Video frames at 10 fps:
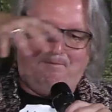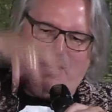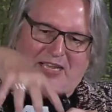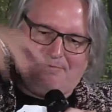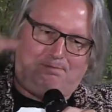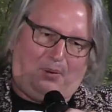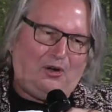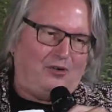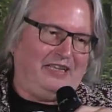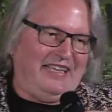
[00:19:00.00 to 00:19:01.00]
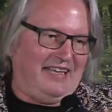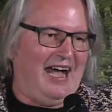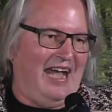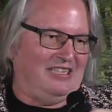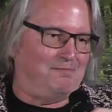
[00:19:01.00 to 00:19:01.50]
big burly
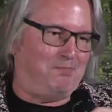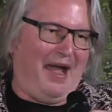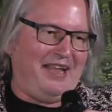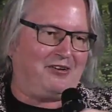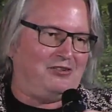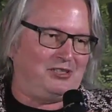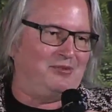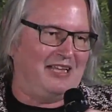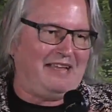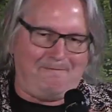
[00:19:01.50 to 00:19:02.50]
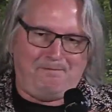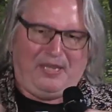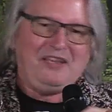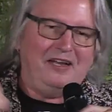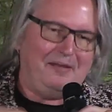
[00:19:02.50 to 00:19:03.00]
guys, bikers who would like
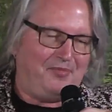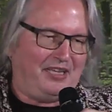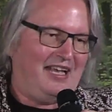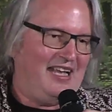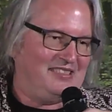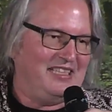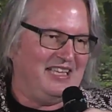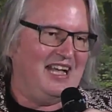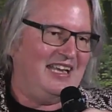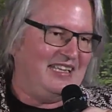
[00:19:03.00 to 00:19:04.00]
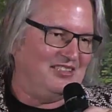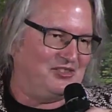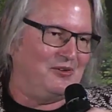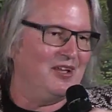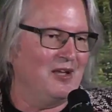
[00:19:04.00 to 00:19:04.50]
beat up the guys in the audience
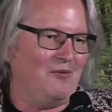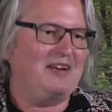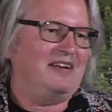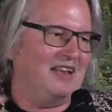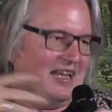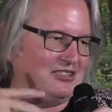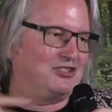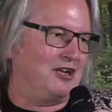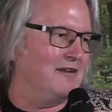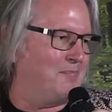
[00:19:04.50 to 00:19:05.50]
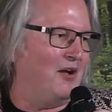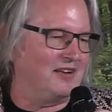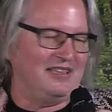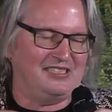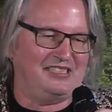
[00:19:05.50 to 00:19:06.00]
who wanted to like jump onto
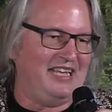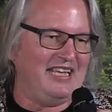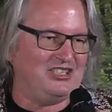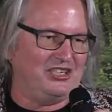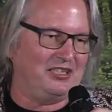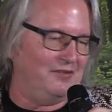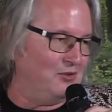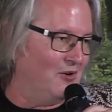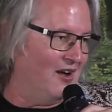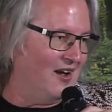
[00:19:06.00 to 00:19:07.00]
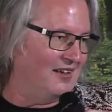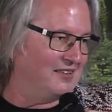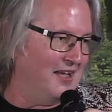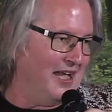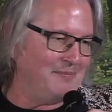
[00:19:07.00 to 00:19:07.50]
the stage and give you a hard
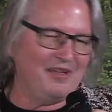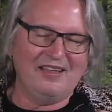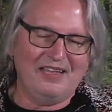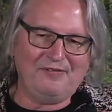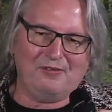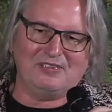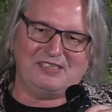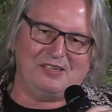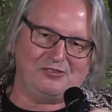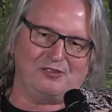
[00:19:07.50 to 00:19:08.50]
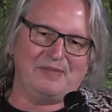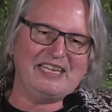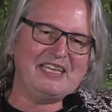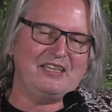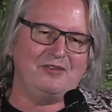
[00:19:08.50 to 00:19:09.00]
time. If you're in social
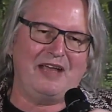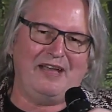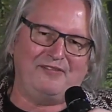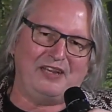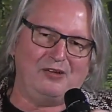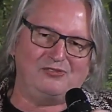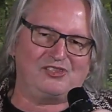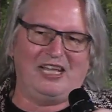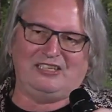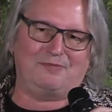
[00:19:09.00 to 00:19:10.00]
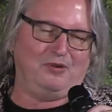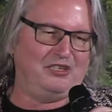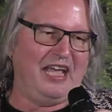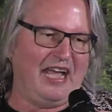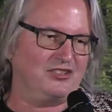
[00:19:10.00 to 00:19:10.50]
media, you have no such
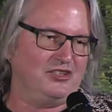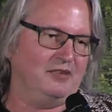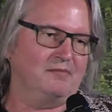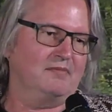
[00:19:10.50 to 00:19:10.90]
protection.